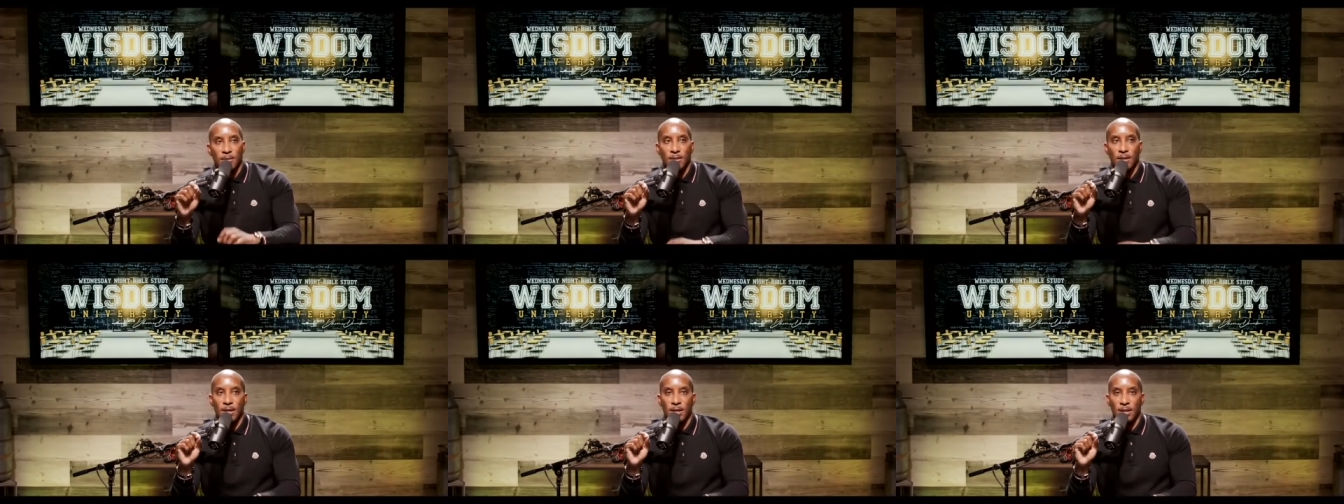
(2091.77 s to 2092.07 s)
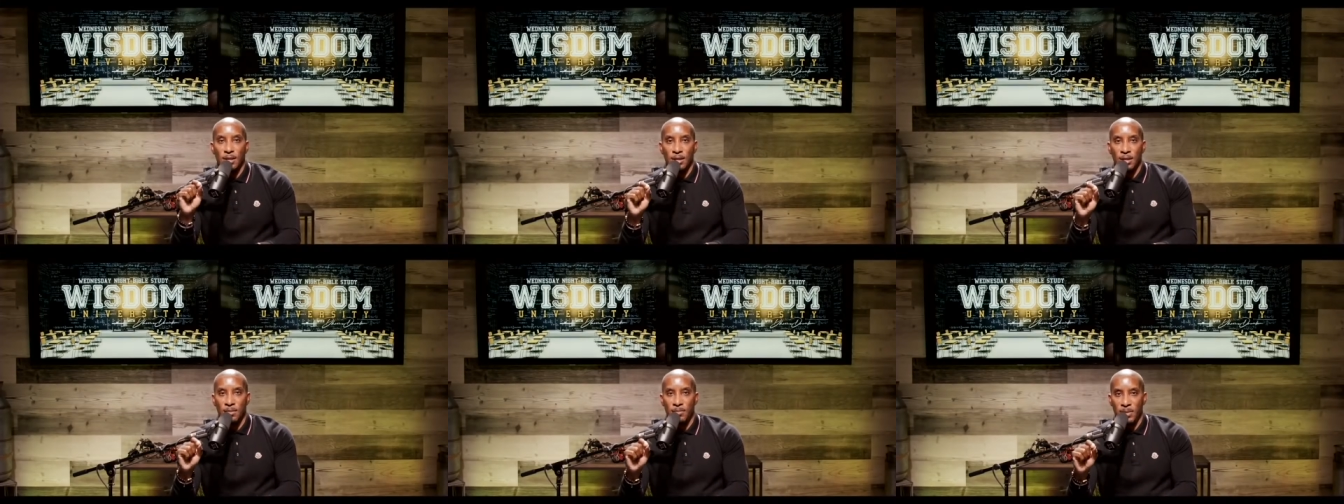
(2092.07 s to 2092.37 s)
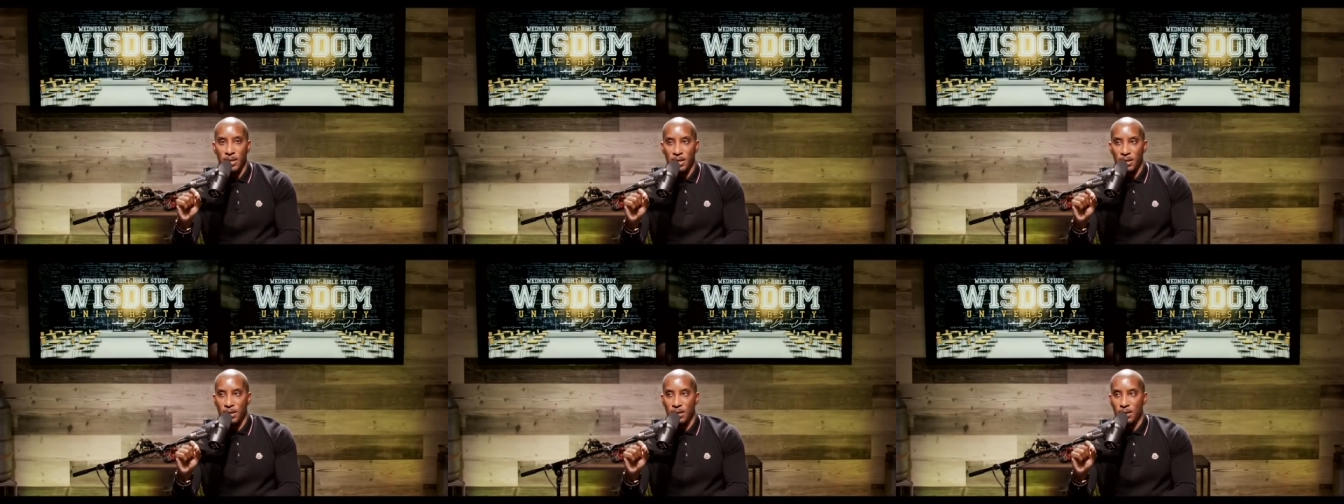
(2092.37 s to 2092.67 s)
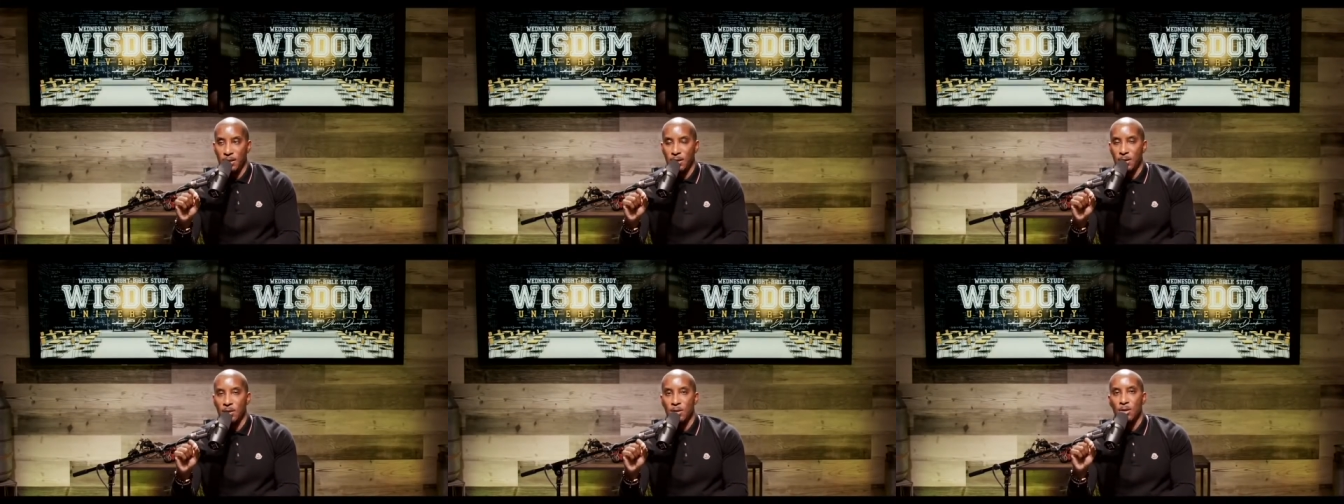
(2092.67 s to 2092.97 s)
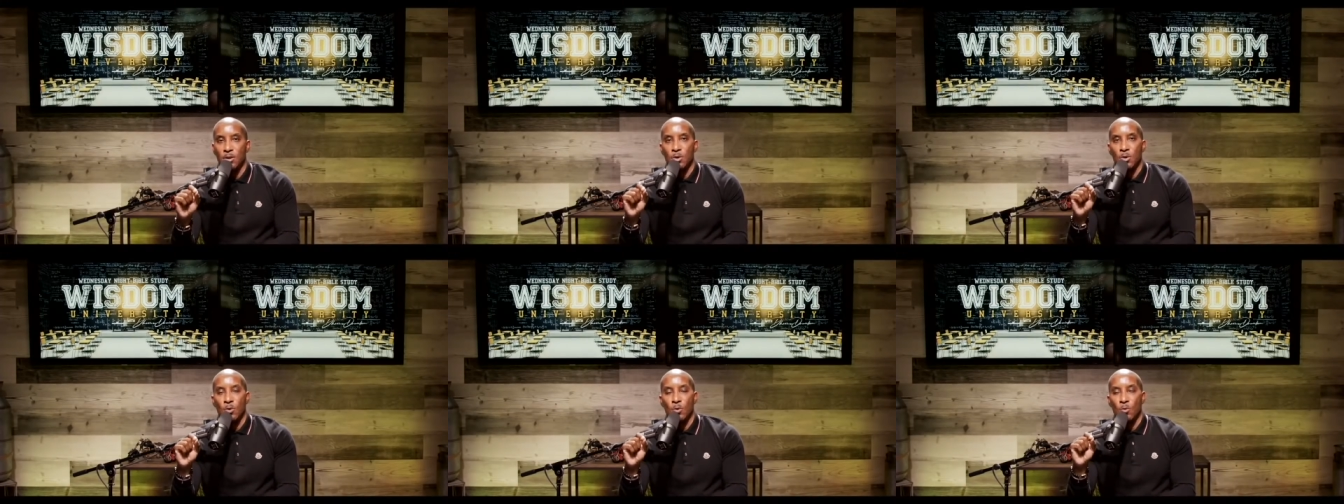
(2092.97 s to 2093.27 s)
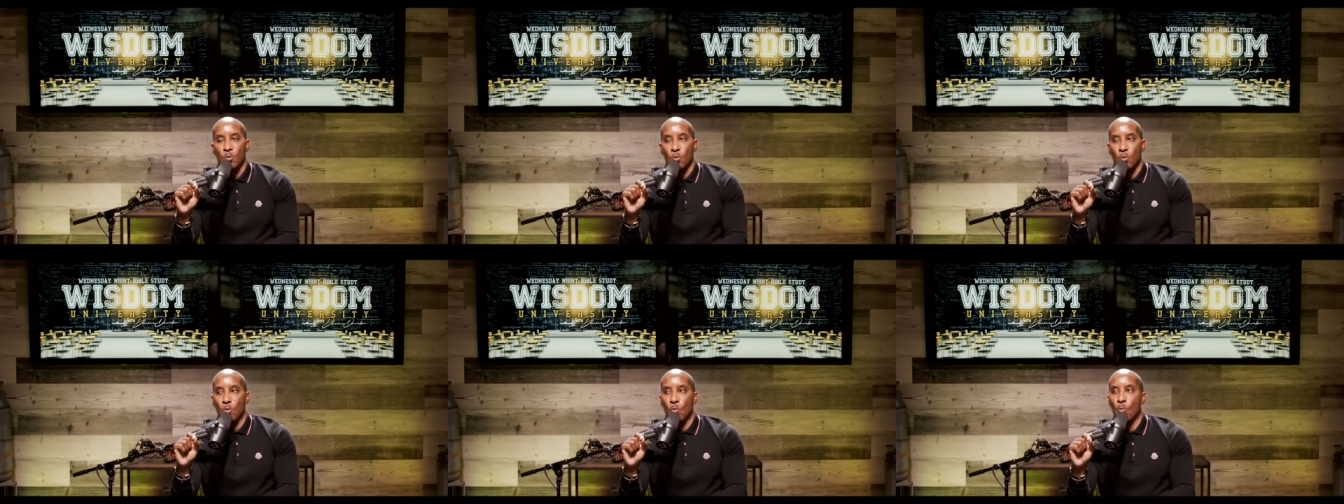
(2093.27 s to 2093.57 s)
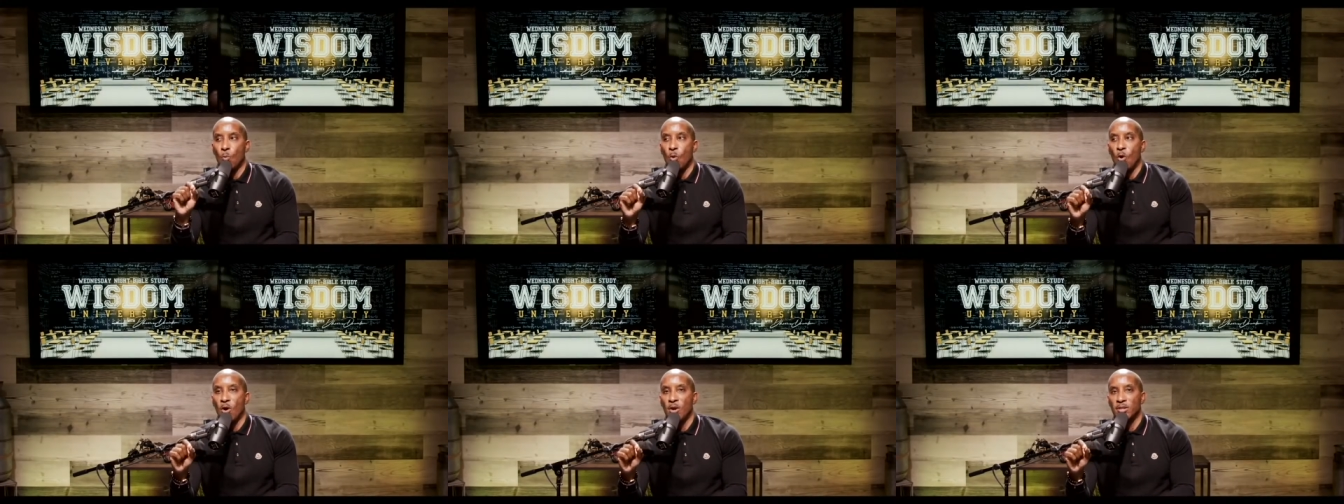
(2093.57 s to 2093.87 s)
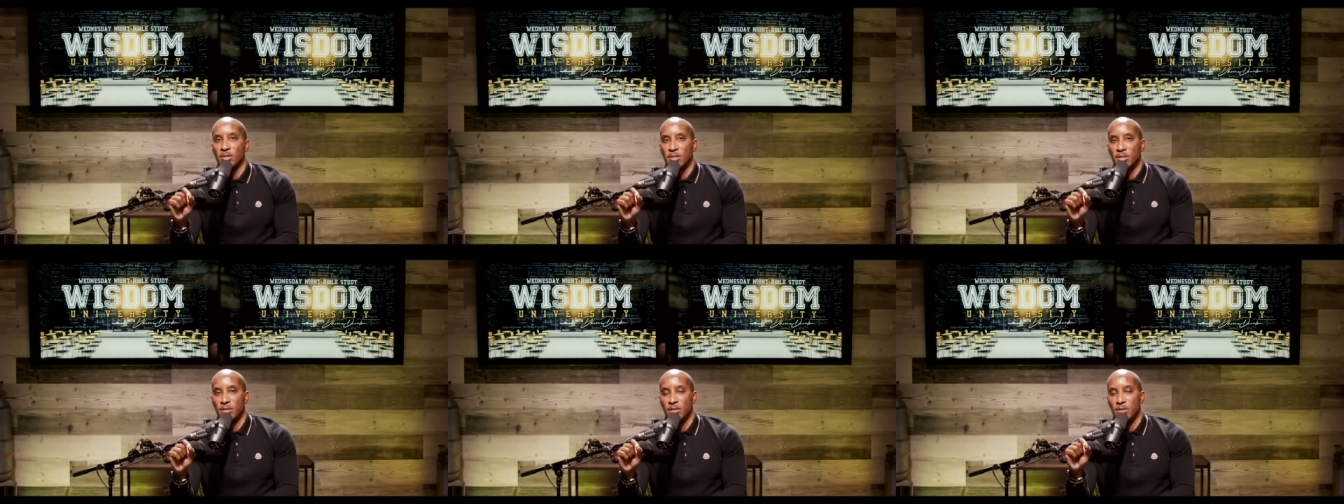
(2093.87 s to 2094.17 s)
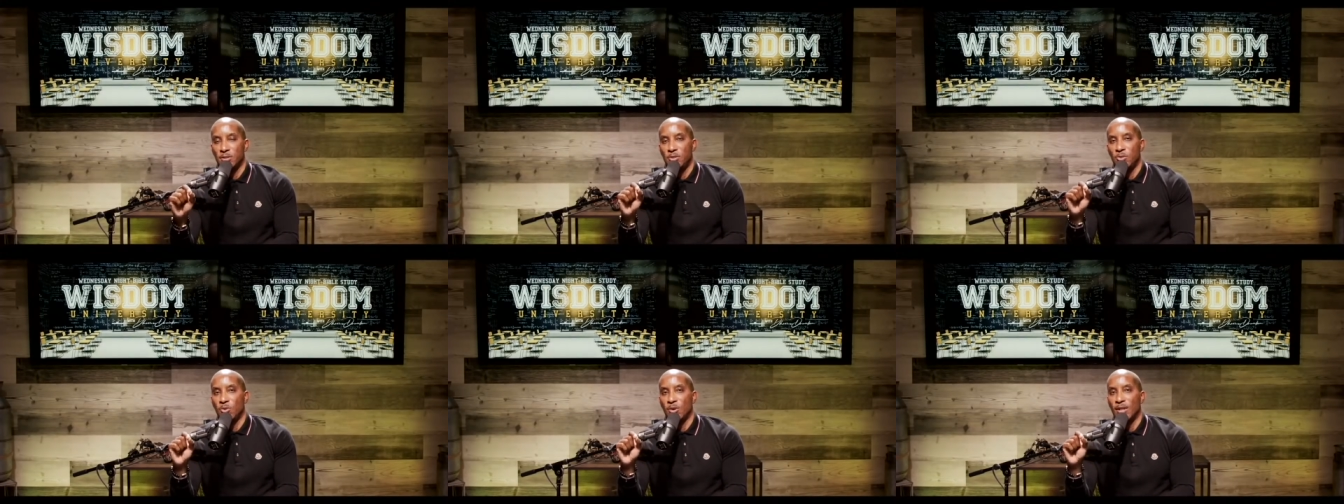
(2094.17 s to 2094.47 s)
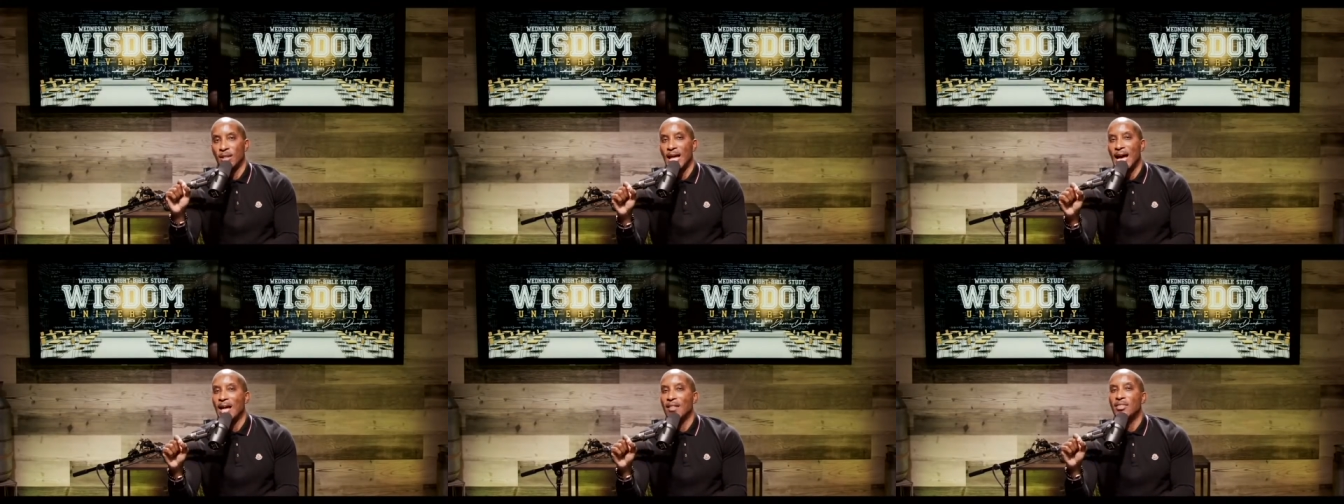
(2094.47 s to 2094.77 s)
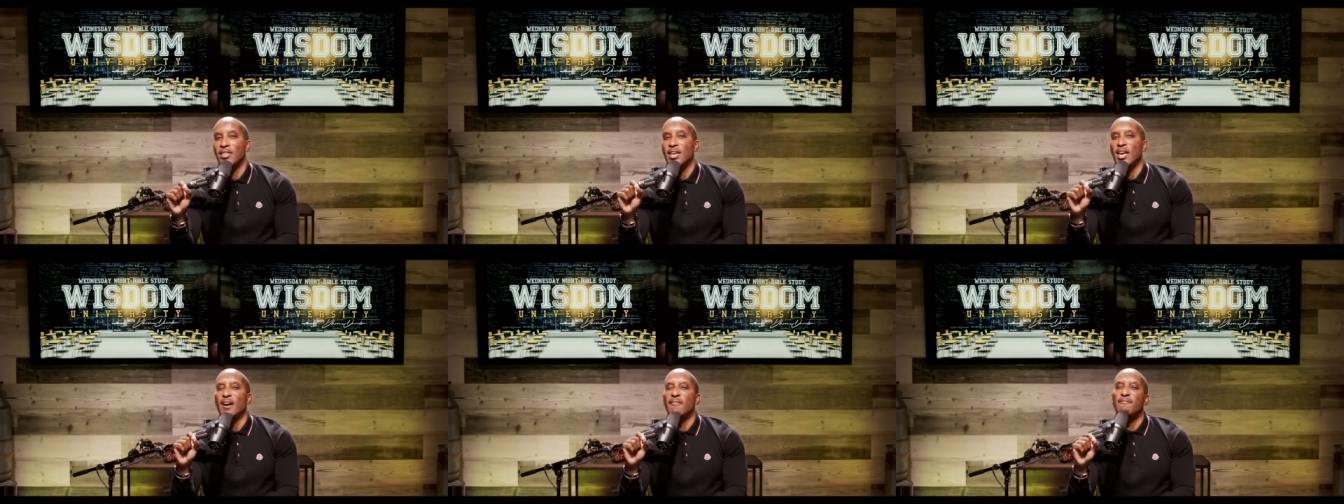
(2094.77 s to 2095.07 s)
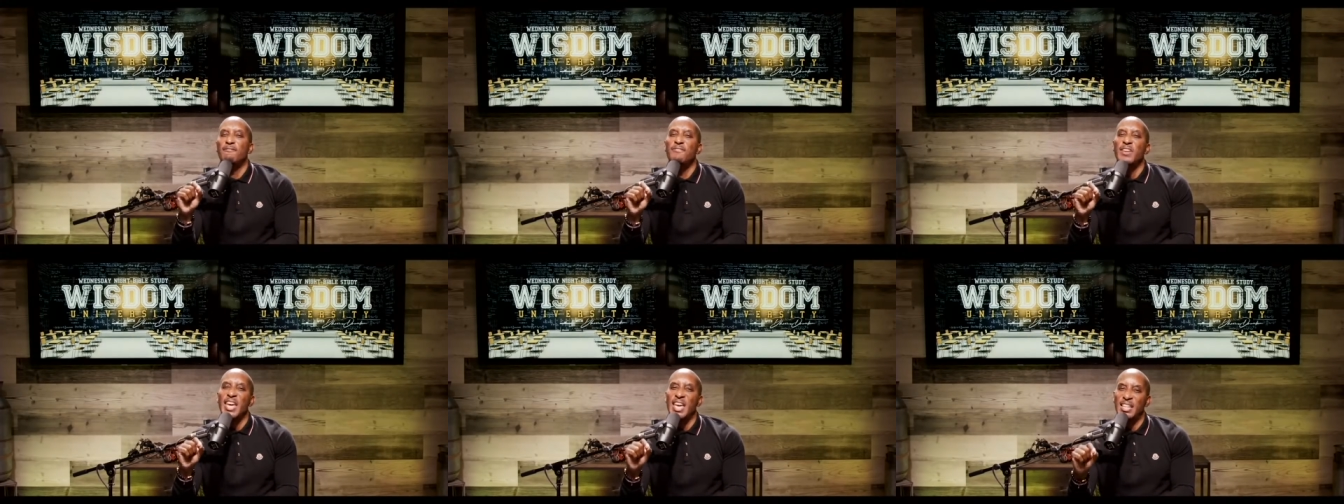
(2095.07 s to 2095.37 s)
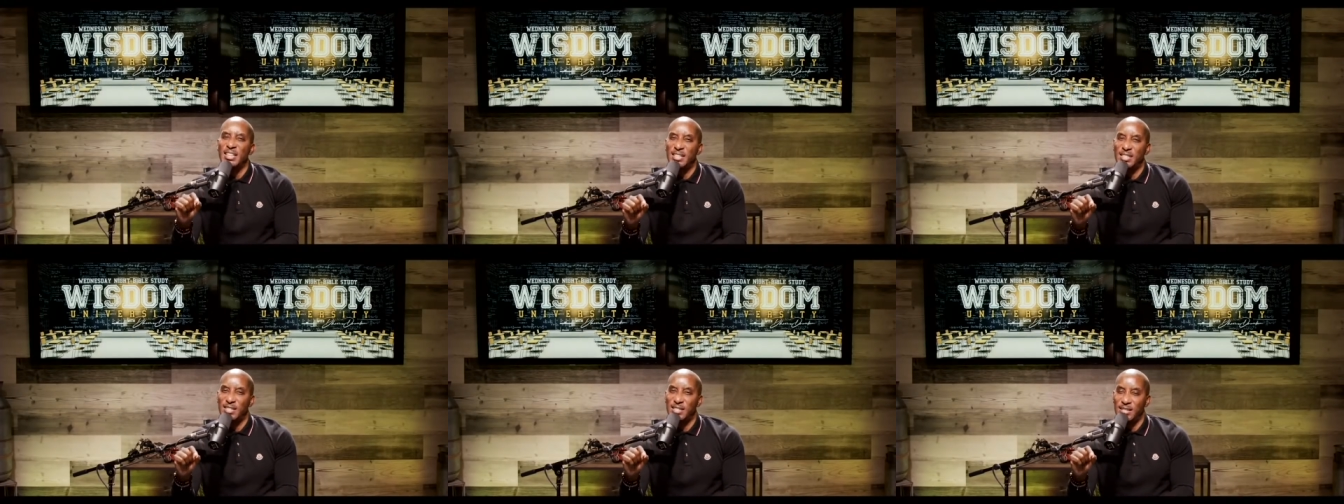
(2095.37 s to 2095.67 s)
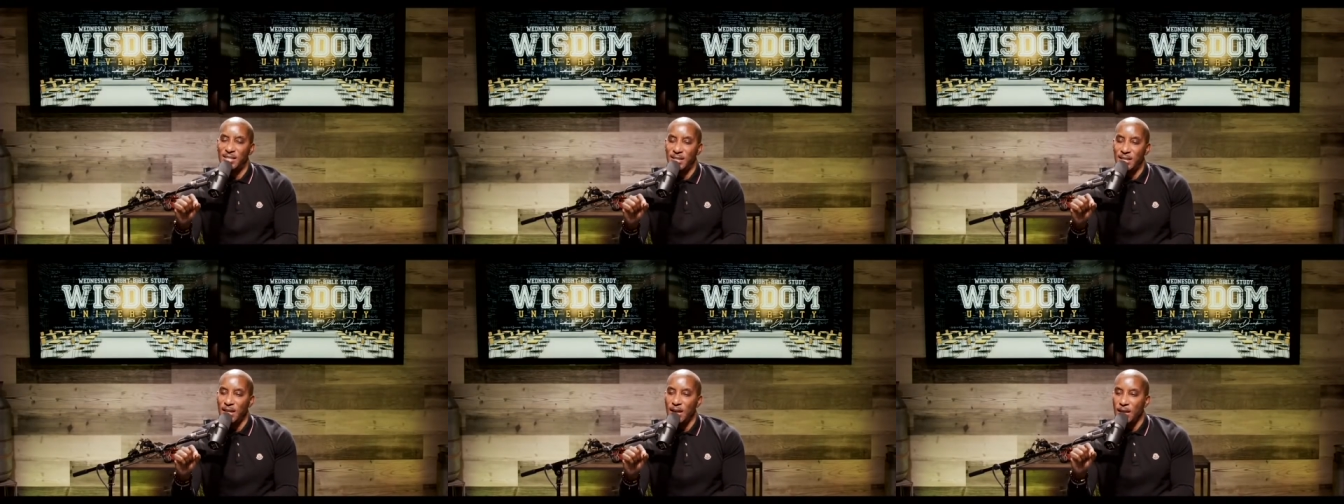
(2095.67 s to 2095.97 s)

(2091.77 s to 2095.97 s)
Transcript: The enemy wants to allow the offense